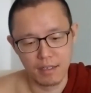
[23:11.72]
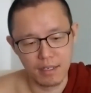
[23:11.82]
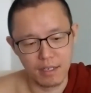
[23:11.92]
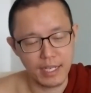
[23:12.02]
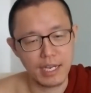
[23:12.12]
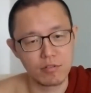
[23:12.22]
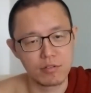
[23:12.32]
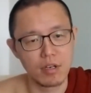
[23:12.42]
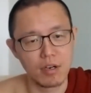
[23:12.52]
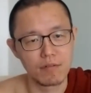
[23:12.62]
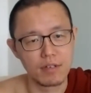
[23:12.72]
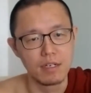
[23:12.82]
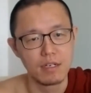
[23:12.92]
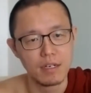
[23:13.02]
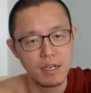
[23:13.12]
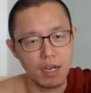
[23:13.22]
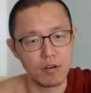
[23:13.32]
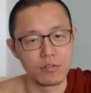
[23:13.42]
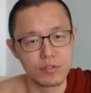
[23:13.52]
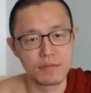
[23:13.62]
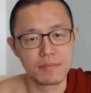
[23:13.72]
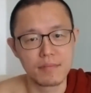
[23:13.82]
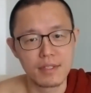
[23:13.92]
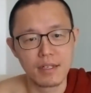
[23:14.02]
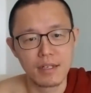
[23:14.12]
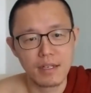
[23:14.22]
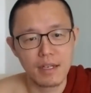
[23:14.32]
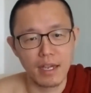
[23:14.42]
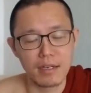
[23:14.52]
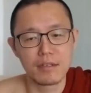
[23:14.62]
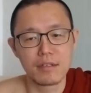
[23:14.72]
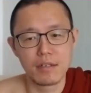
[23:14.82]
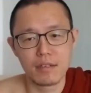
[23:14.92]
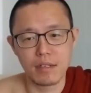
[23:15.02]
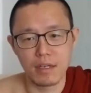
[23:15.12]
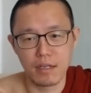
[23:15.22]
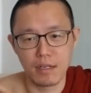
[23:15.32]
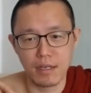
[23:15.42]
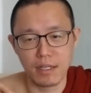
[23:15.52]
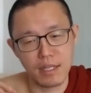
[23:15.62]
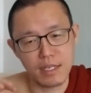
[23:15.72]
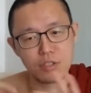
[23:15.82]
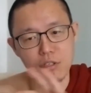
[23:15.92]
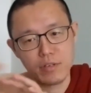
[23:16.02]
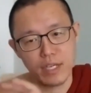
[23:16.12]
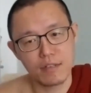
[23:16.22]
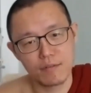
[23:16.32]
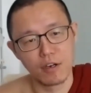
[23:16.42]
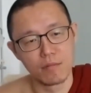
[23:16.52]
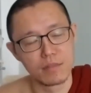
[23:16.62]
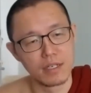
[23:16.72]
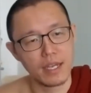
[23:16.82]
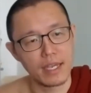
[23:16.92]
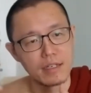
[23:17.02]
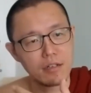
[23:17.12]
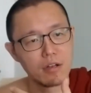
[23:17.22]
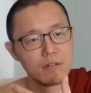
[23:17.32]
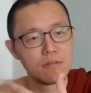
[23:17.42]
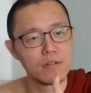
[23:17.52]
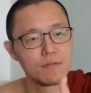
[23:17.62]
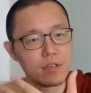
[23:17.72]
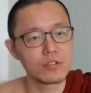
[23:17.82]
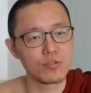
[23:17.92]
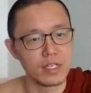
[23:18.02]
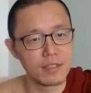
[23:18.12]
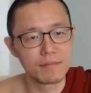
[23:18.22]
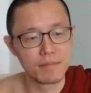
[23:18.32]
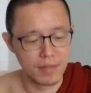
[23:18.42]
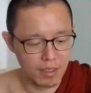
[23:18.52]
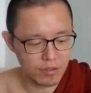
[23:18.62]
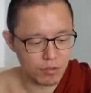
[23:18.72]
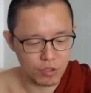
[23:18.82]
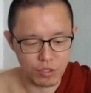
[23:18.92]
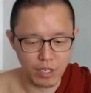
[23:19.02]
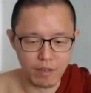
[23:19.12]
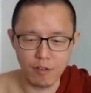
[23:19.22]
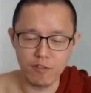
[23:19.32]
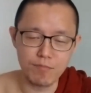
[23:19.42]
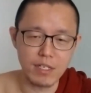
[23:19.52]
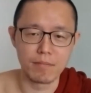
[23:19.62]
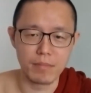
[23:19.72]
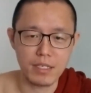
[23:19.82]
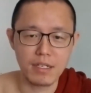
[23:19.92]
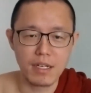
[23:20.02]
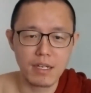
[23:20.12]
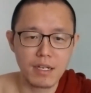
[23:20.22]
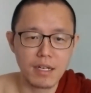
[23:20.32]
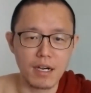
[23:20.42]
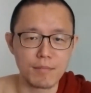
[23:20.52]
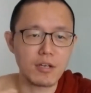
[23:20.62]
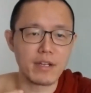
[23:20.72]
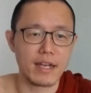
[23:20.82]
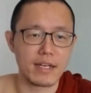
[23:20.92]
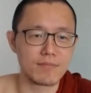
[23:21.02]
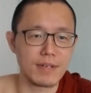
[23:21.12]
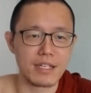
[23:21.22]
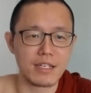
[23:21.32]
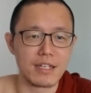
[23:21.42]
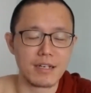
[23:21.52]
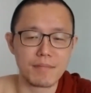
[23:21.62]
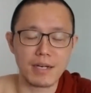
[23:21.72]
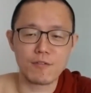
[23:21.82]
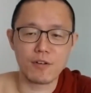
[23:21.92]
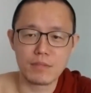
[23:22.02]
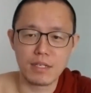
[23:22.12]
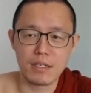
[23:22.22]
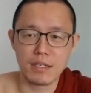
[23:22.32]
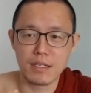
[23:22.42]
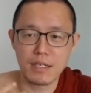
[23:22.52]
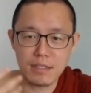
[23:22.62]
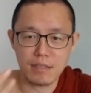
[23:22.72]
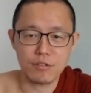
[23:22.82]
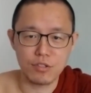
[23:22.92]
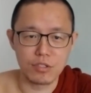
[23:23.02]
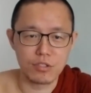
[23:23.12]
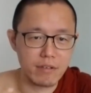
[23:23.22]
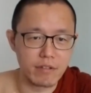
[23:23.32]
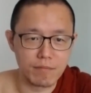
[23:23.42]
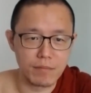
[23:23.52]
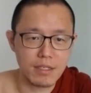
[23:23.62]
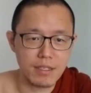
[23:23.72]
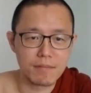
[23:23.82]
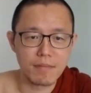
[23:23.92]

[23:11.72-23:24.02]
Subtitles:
layout of a house. And then she looked at it from the angle of Feng Shui. So she shared with me a bit. I'm not an expert in it, but from the little she shared with me,